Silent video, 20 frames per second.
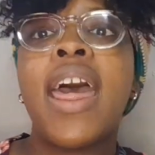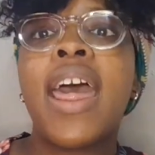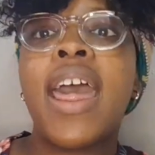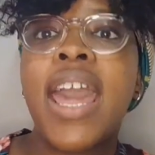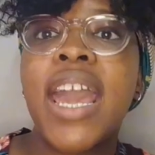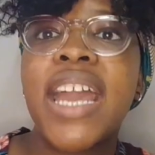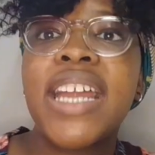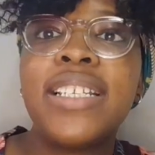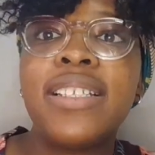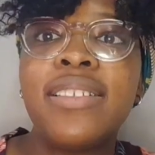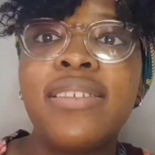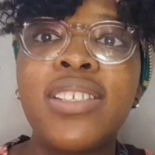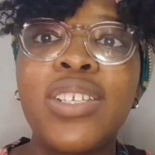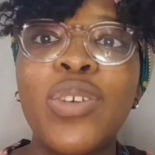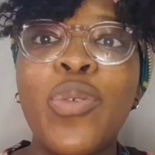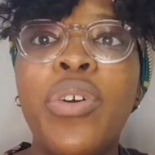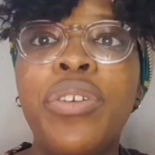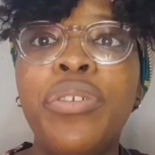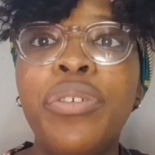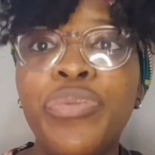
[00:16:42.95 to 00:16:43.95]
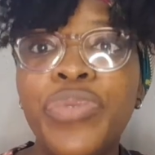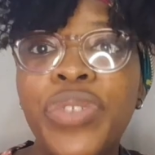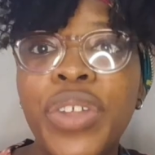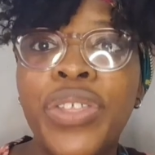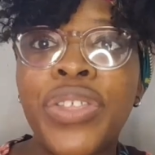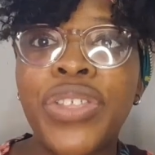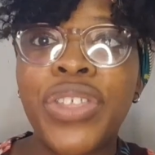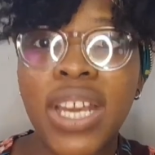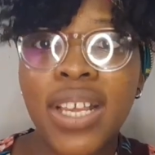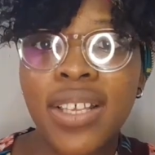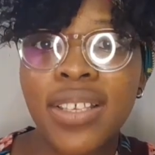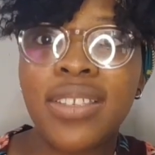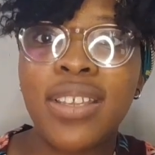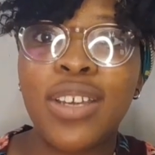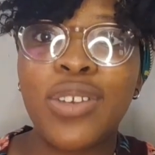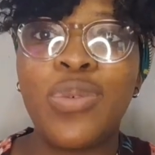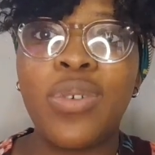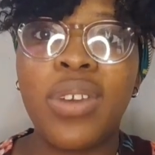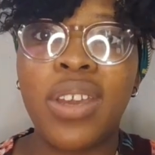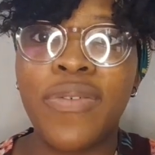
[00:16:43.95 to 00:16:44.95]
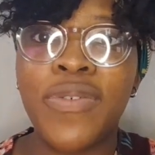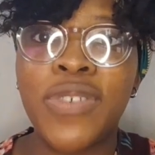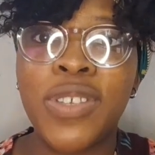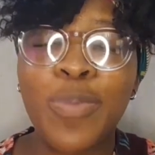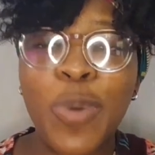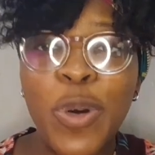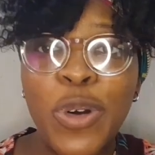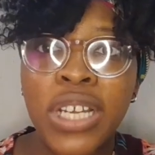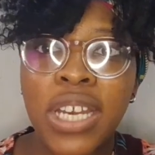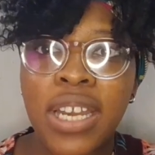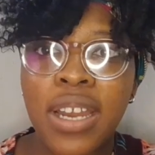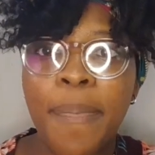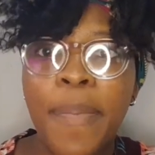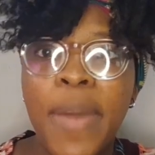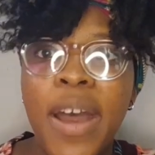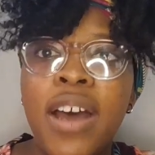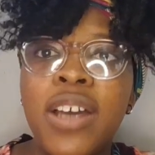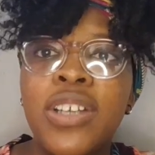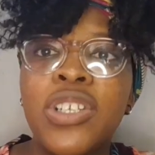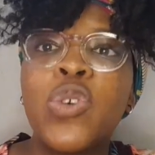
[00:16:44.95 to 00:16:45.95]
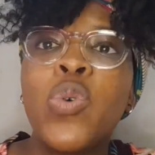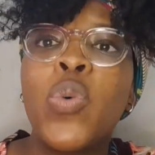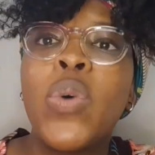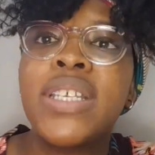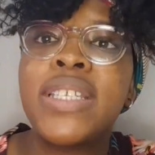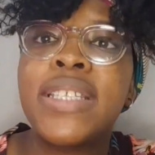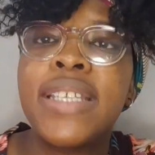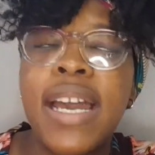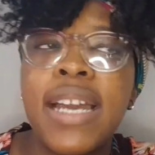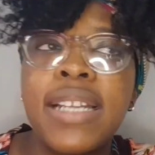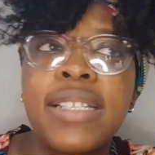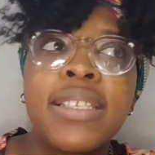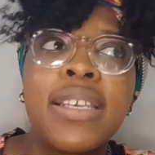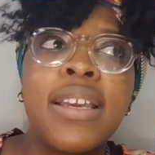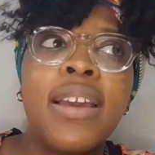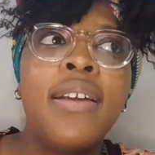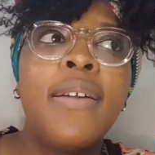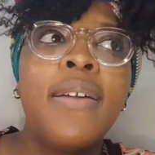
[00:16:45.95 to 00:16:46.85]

And one of the things that we have spoken about was that